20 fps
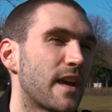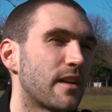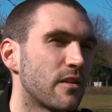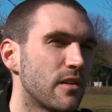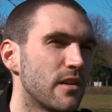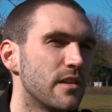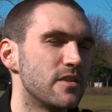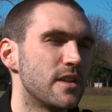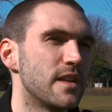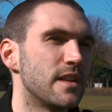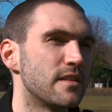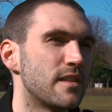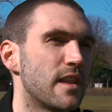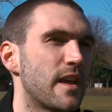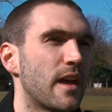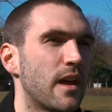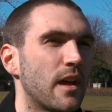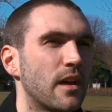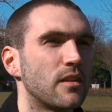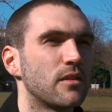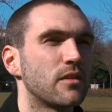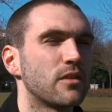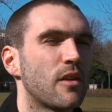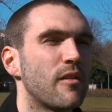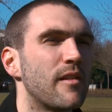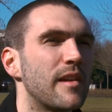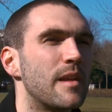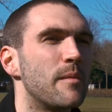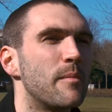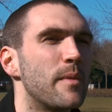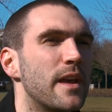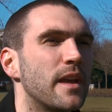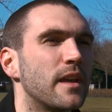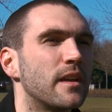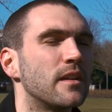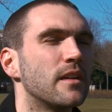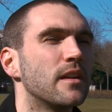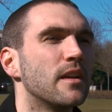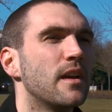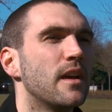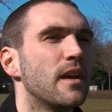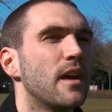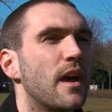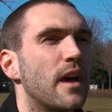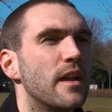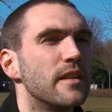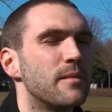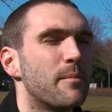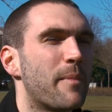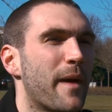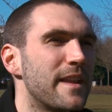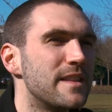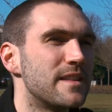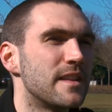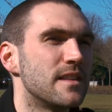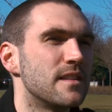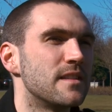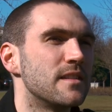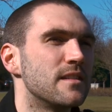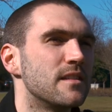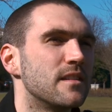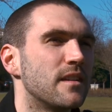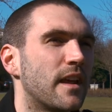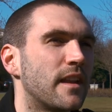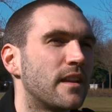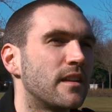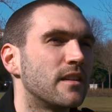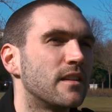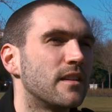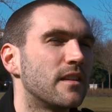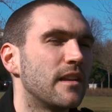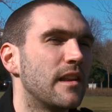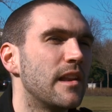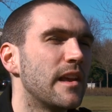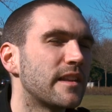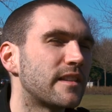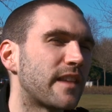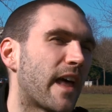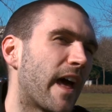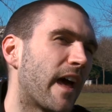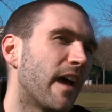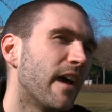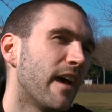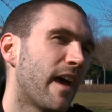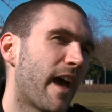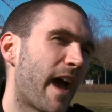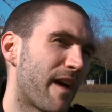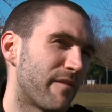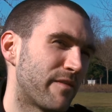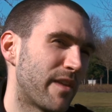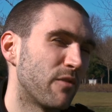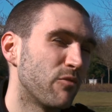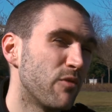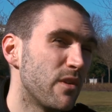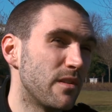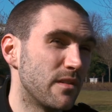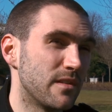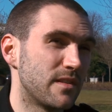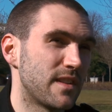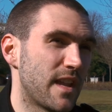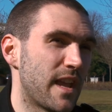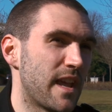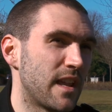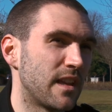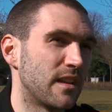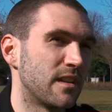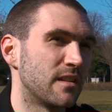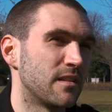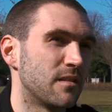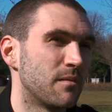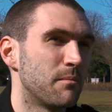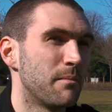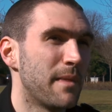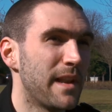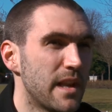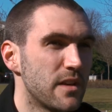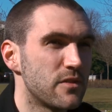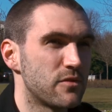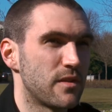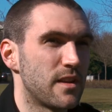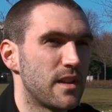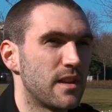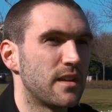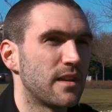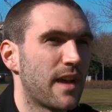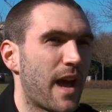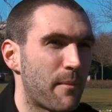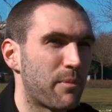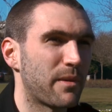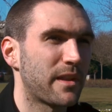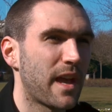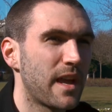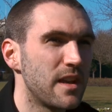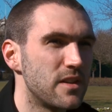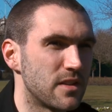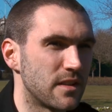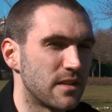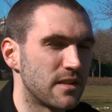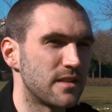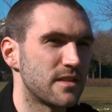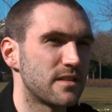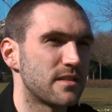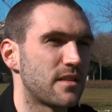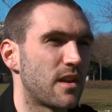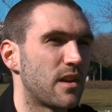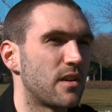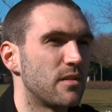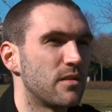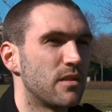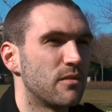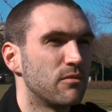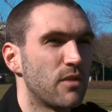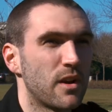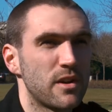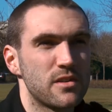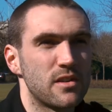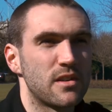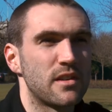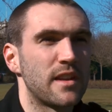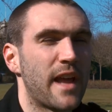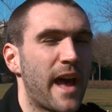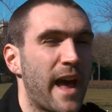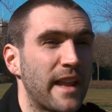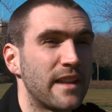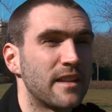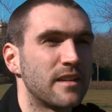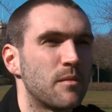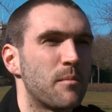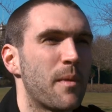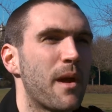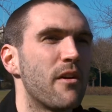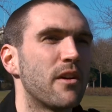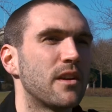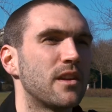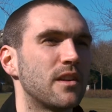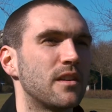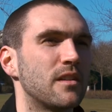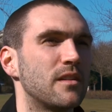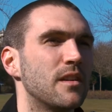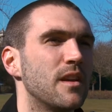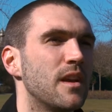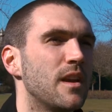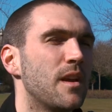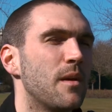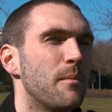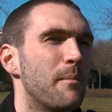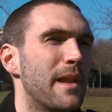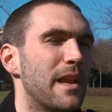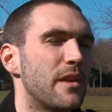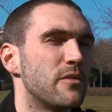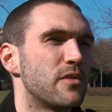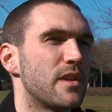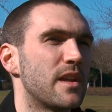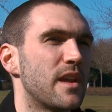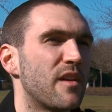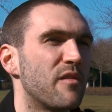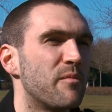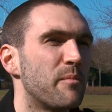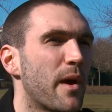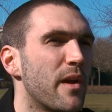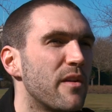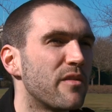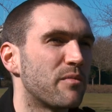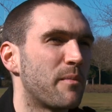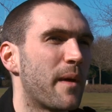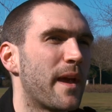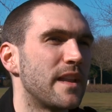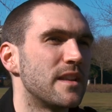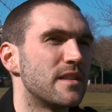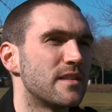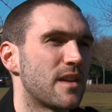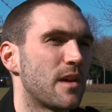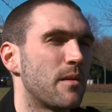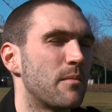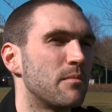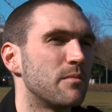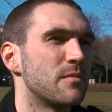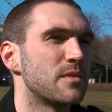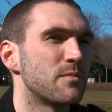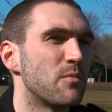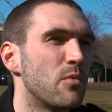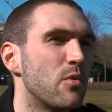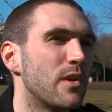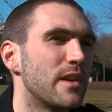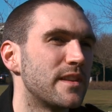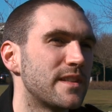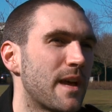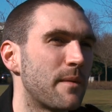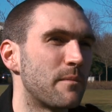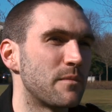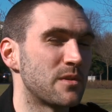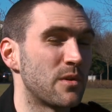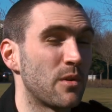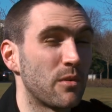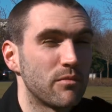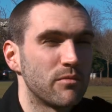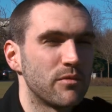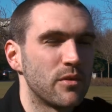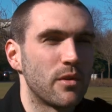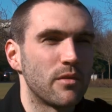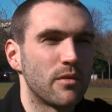technologies that are currently being debated and looked at have their roots in military applications. So the Russian and American military have both made some small attempts, not